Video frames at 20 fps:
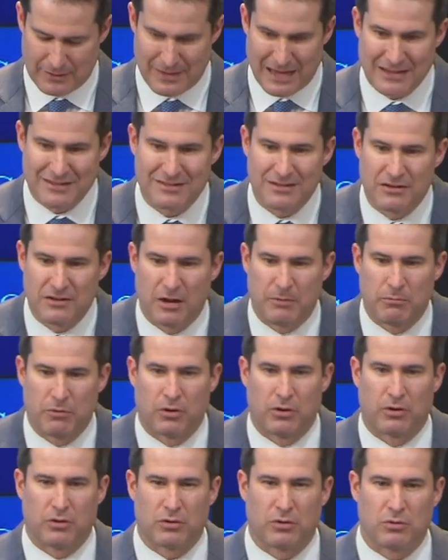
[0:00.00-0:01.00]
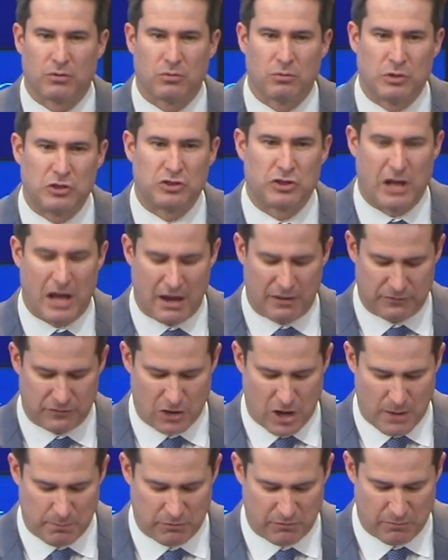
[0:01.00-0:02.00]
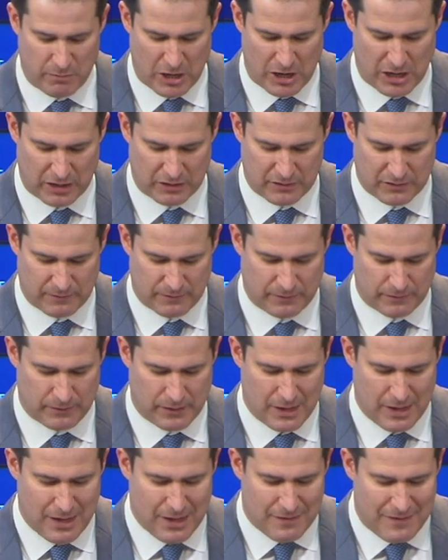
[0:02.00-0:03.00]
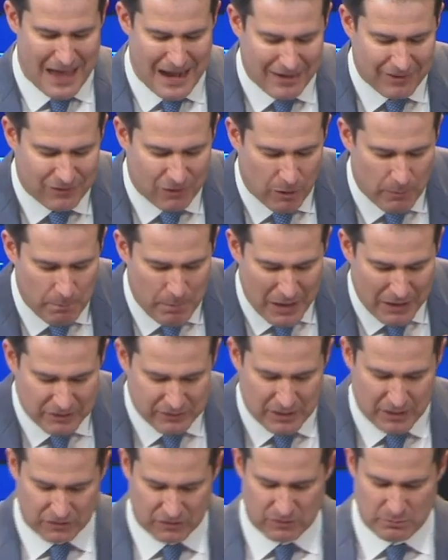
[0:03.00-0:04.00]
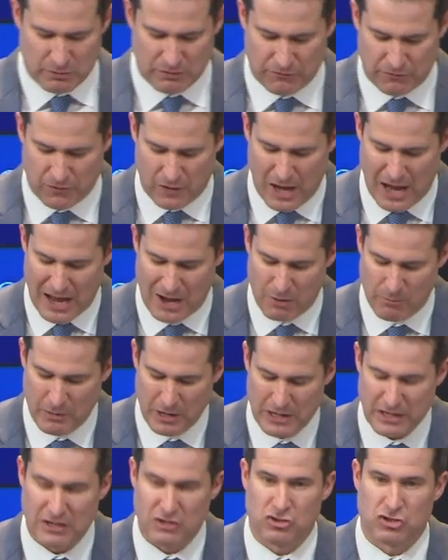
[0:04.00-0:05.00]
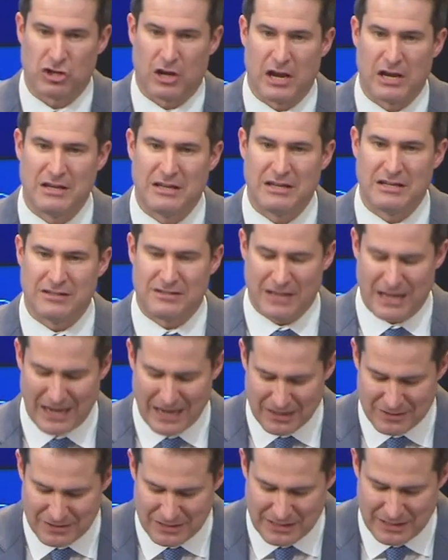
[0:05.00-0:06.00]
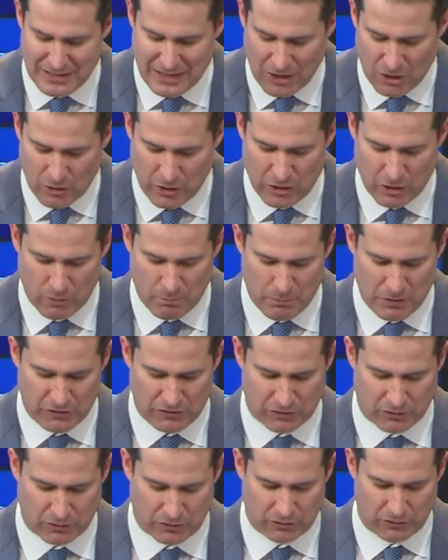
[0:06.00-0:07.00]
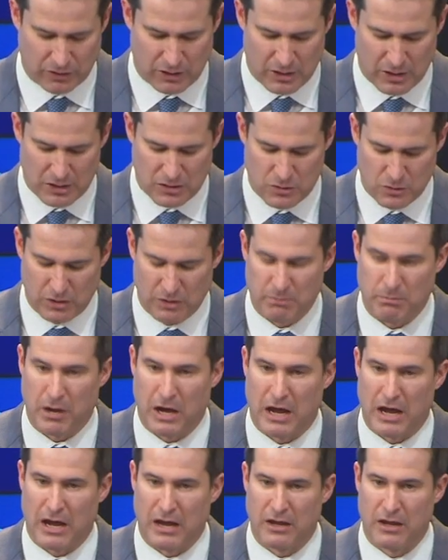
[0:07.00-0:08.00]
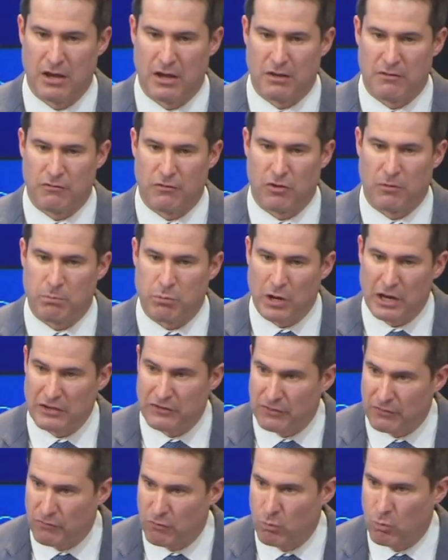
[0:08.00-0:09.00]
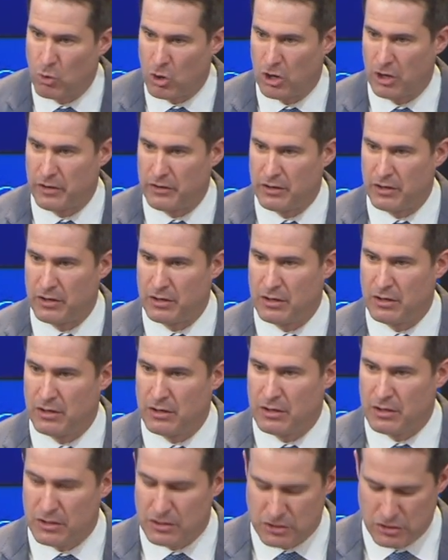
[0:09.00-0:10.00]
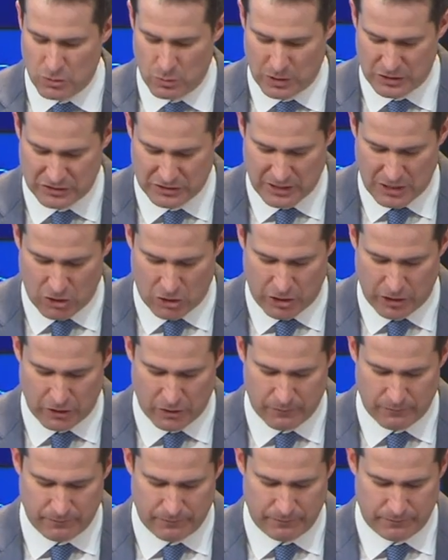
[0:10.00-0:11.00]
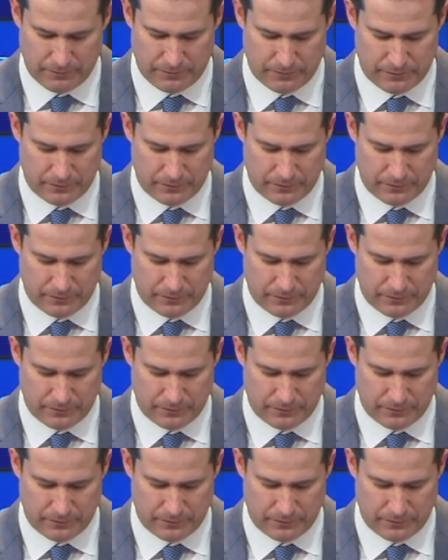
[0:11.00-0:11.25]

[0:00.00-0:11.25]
That's the number we should have top of mind. That is our best estimate for how many Chinese anti carrier missiles you can buy for the price of one U.S. carrier.